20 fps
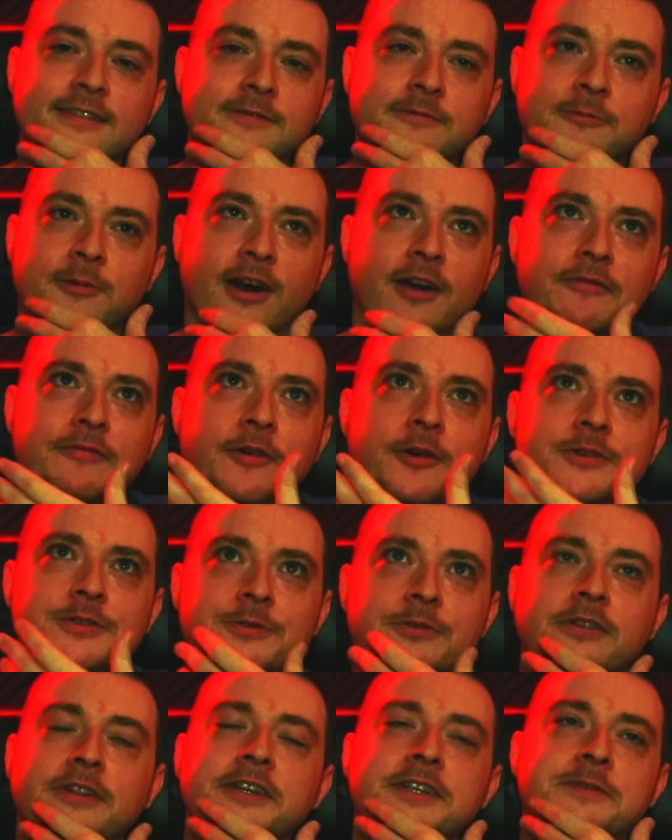when I
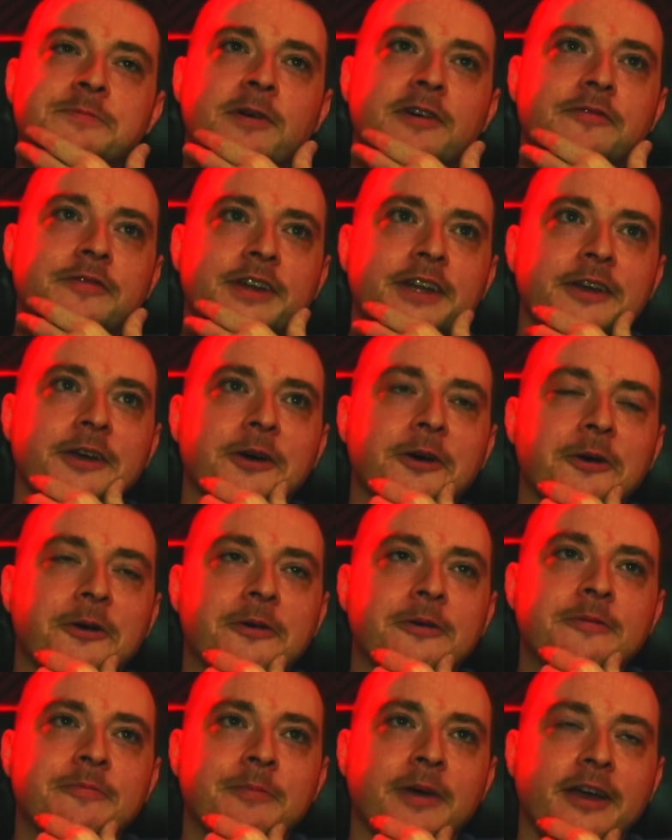first released my
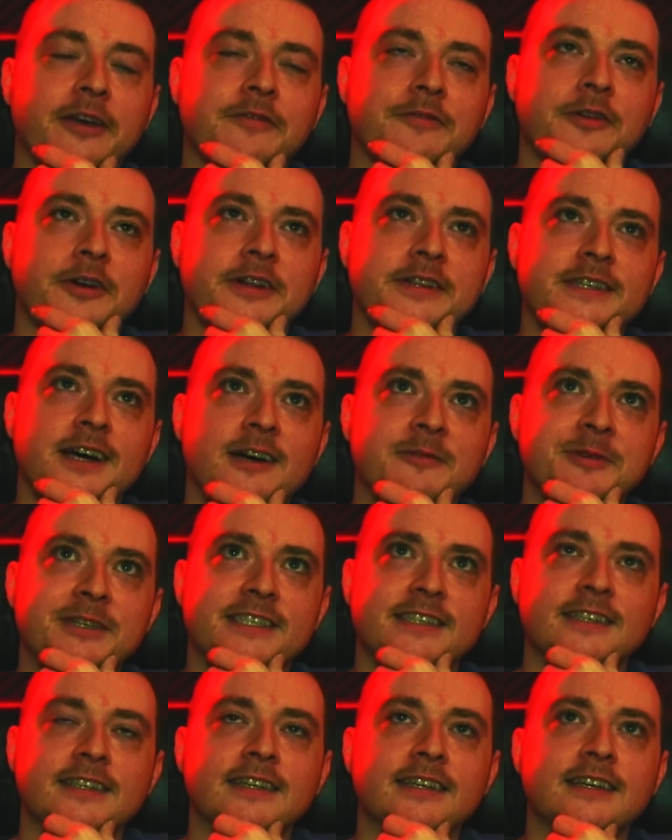video making fun of Tommy
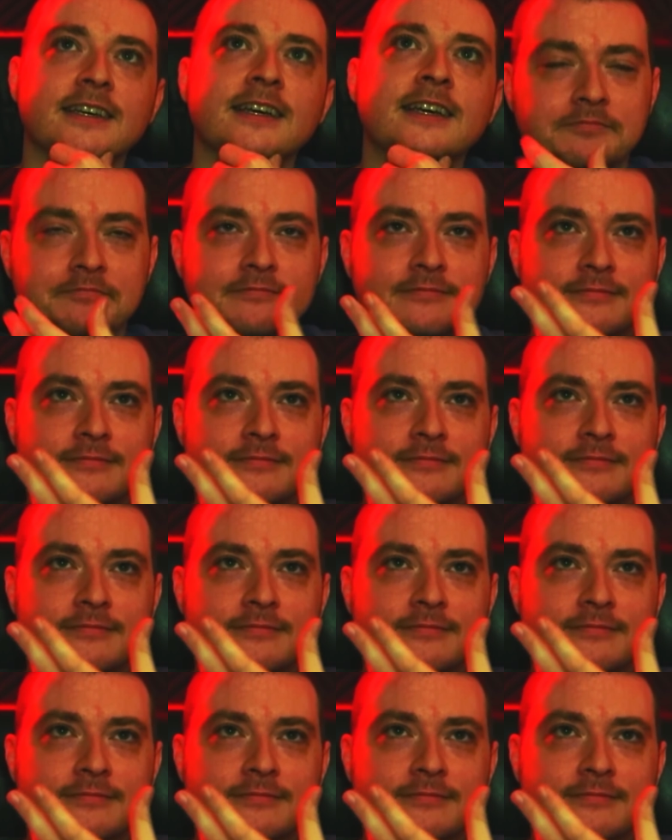C,